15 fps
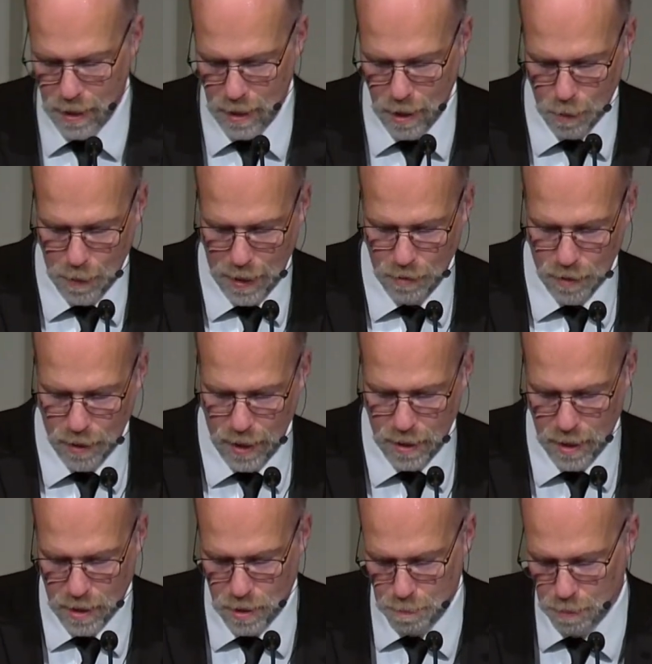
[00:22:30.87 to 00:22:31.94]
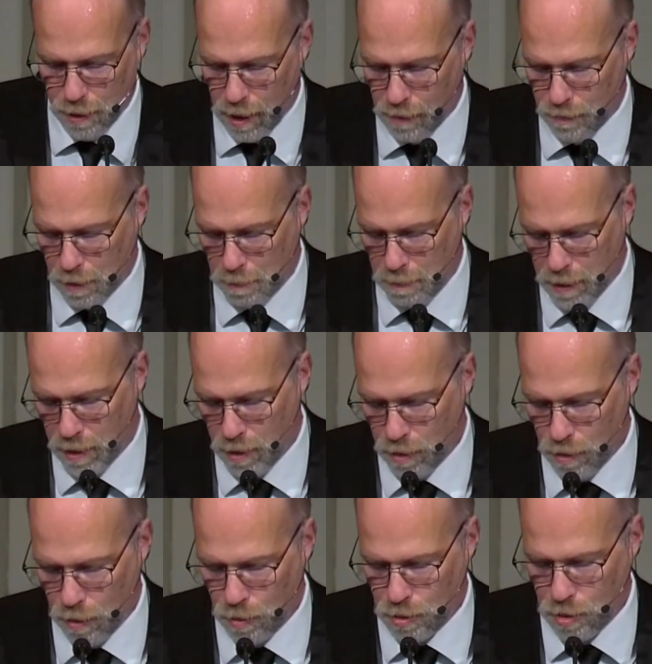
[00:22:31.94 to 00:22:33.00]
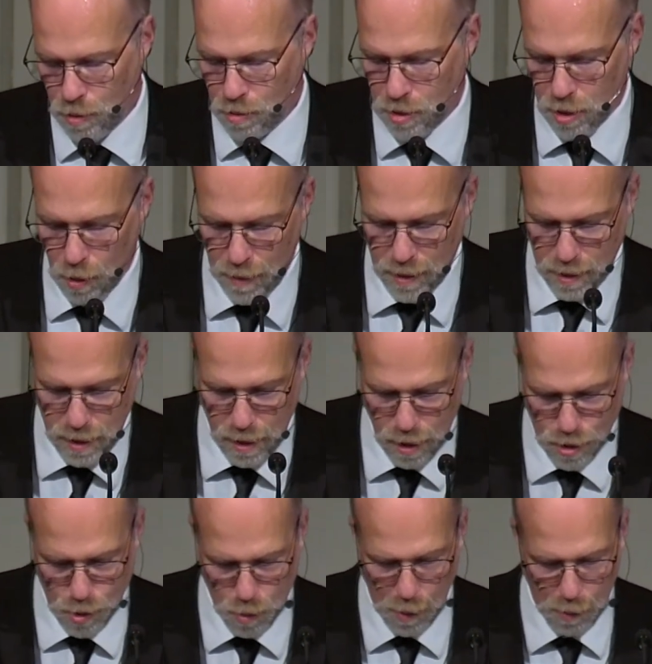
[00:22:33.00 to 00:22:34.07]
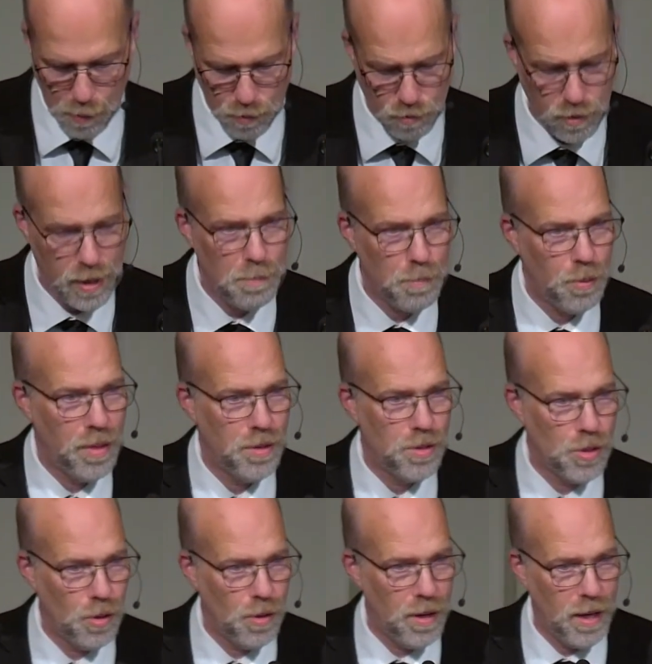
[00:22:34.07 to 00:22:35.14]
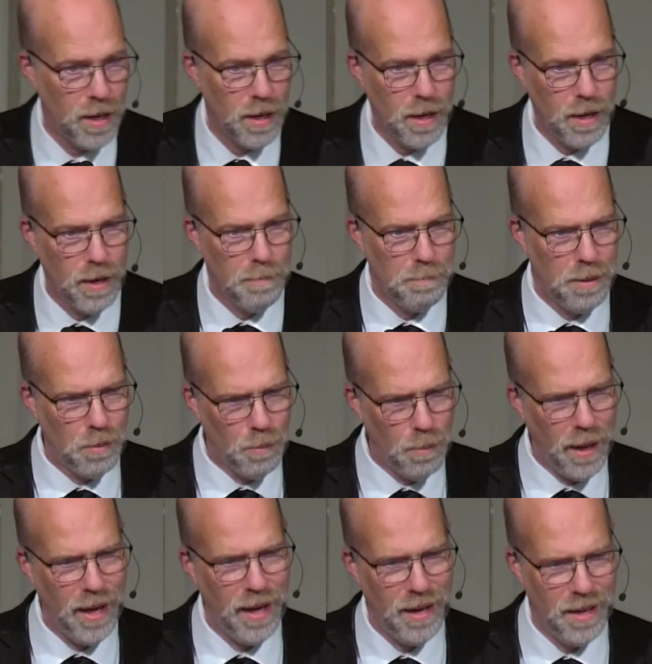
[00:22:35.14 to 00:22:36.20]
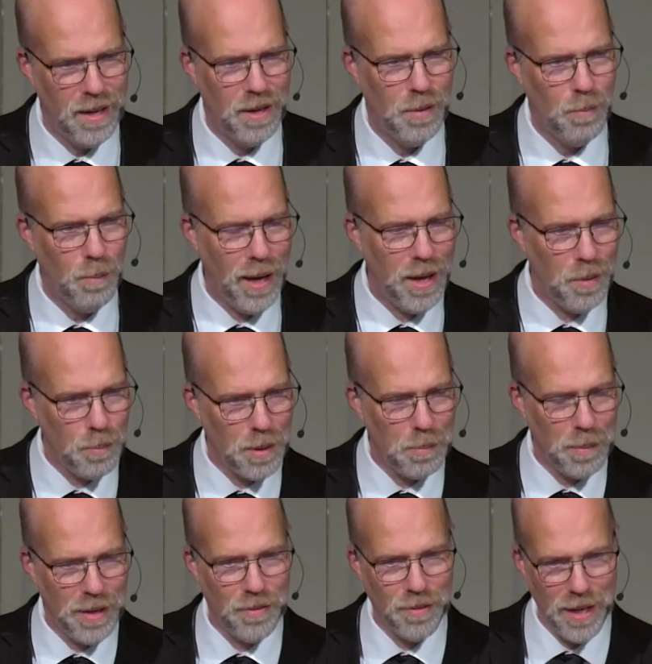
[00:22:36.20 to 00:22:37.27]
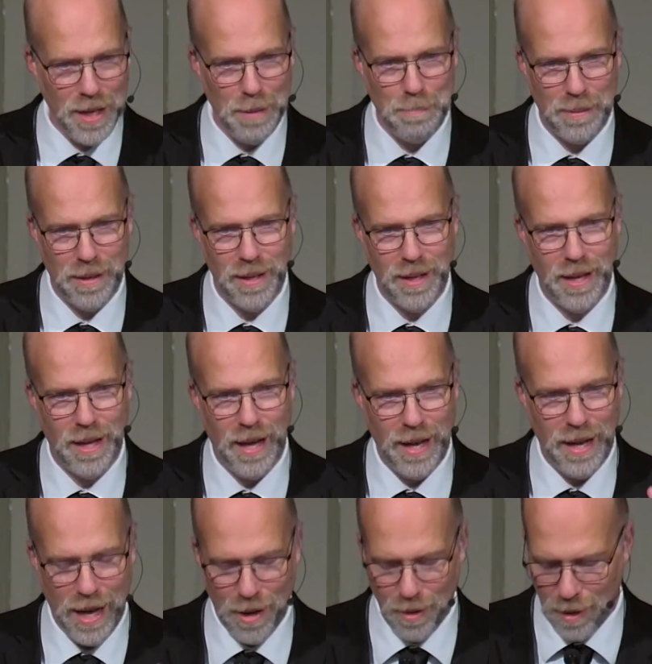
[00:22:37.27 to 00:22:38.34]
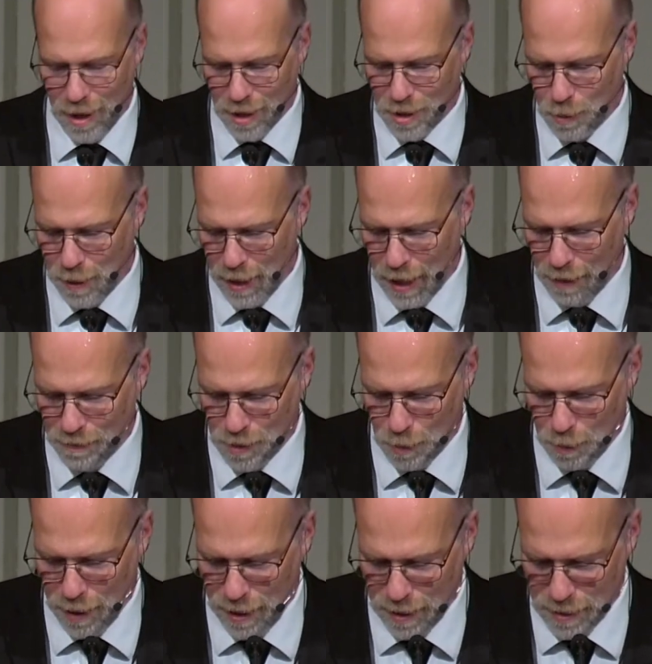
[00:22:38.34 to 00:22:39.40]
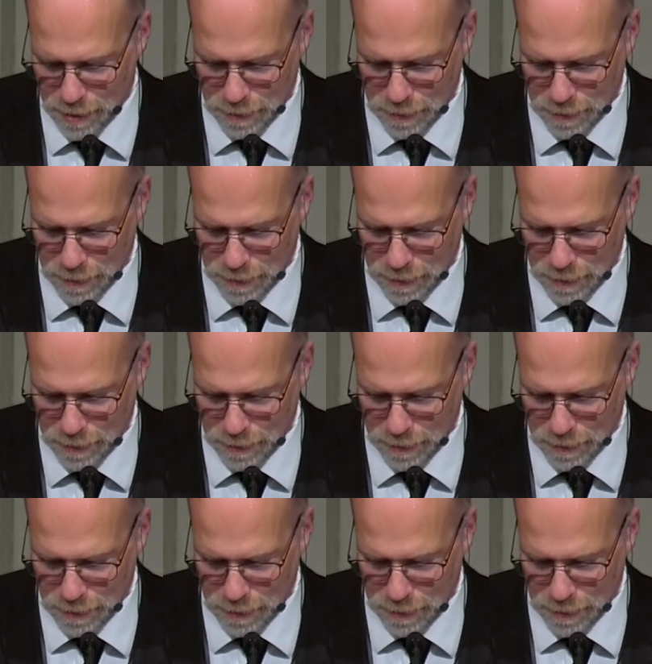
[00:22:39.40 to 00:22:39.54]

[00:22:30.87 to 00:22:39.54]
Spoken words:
Here we read this proverb, "Those who sow in tears will reap with joy." But when? When will we reap? And how long do we have to wait?